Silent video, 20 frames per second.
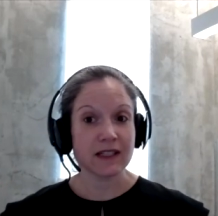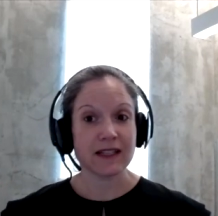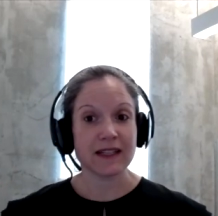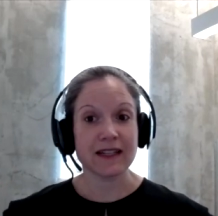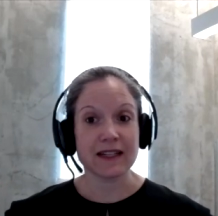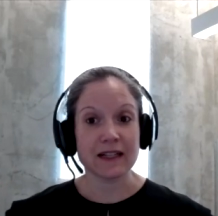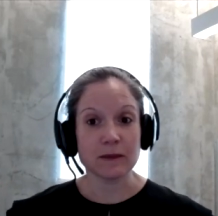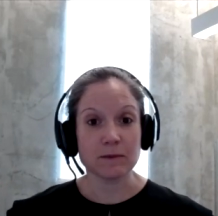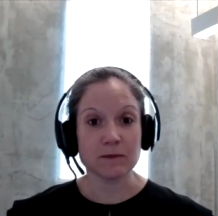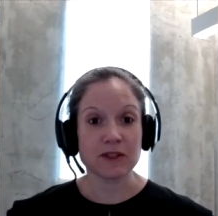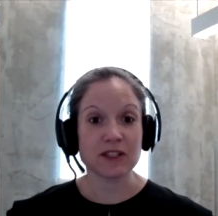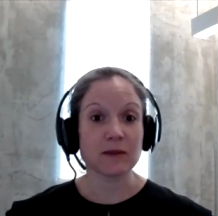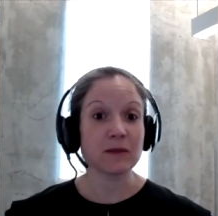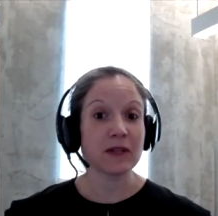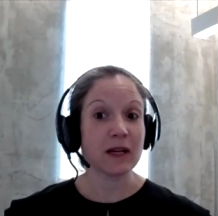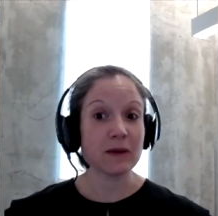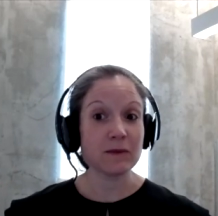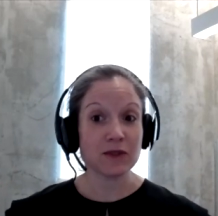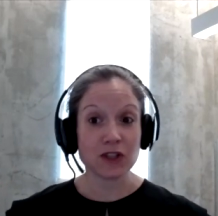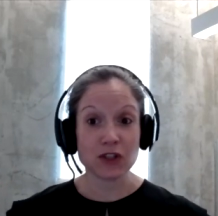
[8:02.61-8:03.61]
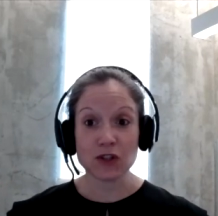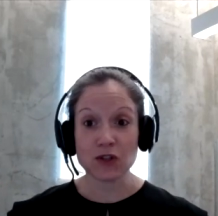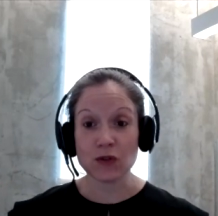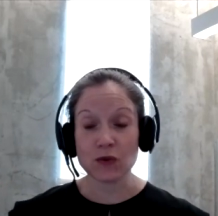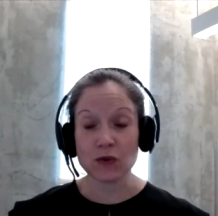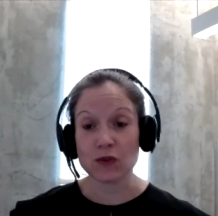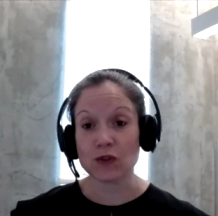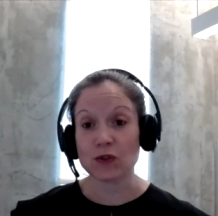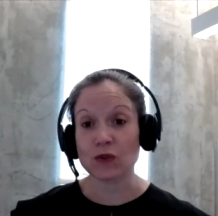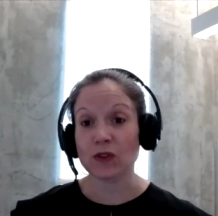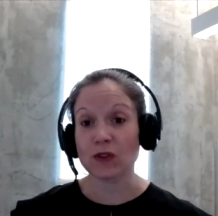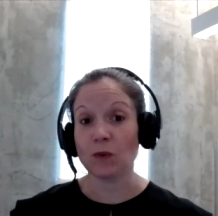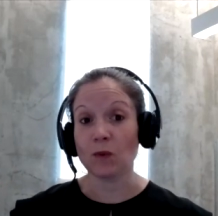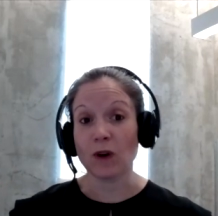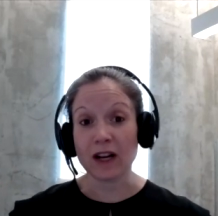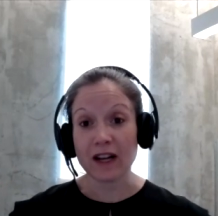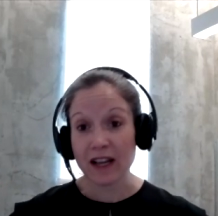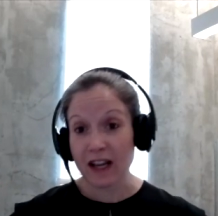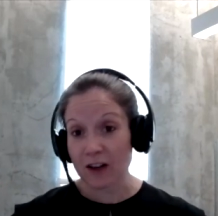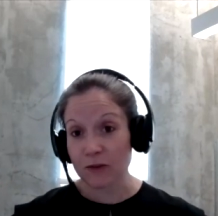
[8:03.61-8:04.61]
Um, sometimes the students really
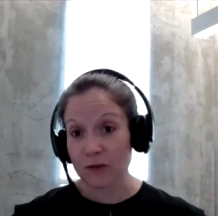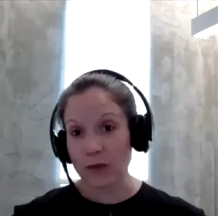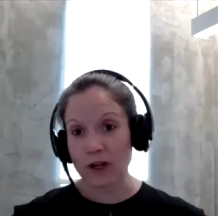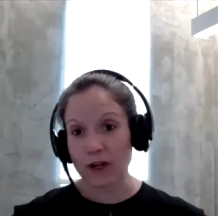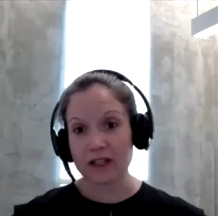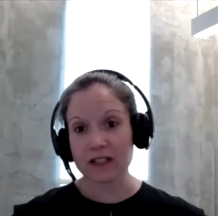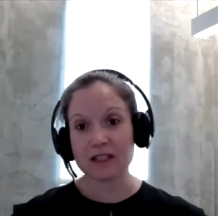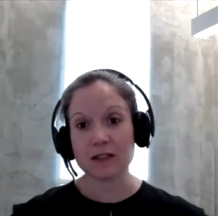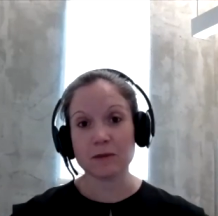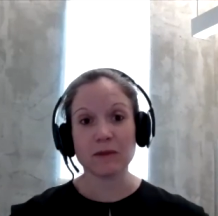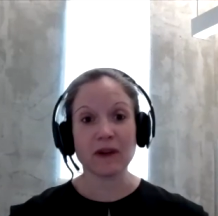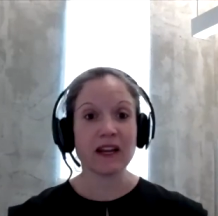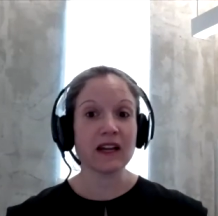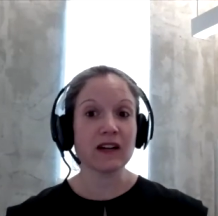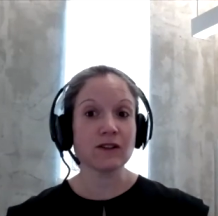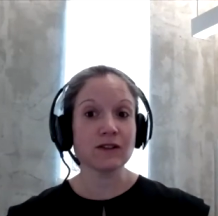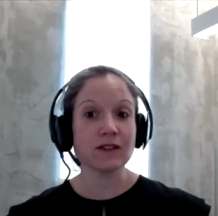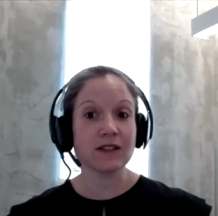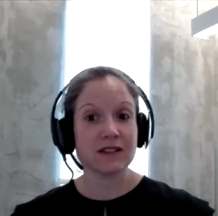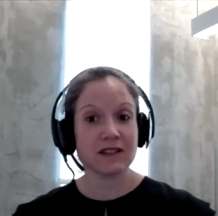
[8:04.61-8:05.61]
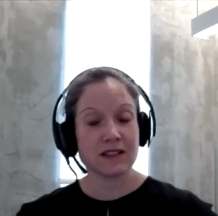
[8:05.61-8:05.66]
want to have parties at my house.